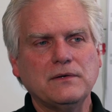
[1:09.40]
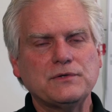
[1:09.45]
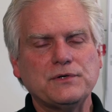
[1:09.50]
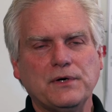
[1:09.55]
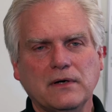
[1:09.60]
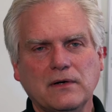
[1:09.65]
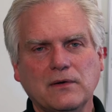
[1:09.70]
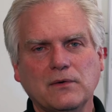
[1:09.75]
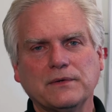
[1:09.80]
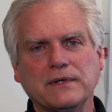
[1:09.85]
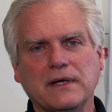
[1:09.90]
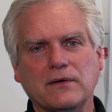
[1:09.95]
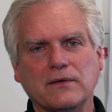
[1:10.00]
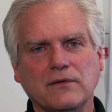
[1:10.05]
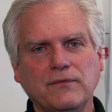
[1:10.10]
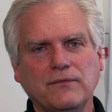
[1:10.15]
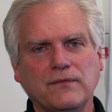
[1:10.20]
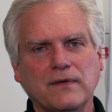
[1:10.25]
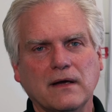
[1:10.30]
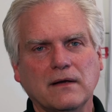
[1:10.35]
trickle-down
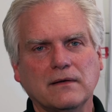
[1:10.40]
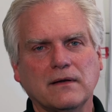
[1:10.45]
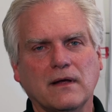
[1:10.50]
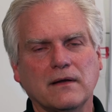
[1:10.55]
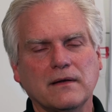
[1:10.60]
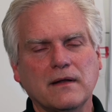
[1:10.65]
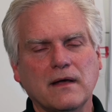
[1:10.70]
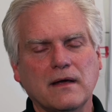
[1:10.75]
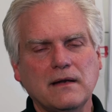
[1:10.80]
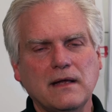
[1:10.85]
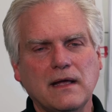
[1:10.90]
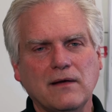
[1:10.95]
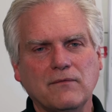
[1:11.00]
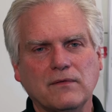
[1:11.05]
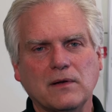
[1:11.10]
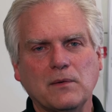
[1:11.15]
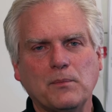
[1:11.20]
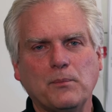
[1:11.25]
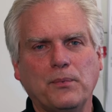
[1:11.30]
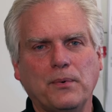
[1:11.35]
effect on not
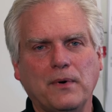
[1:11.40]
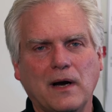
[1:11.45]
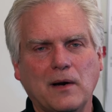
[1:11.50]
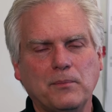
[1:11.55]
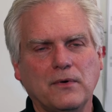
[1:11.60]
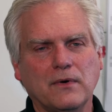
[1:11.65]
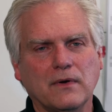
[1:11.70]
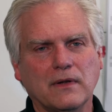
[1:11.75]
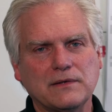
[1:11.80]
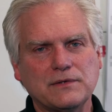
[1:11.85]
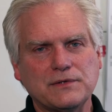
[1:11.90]
having a properly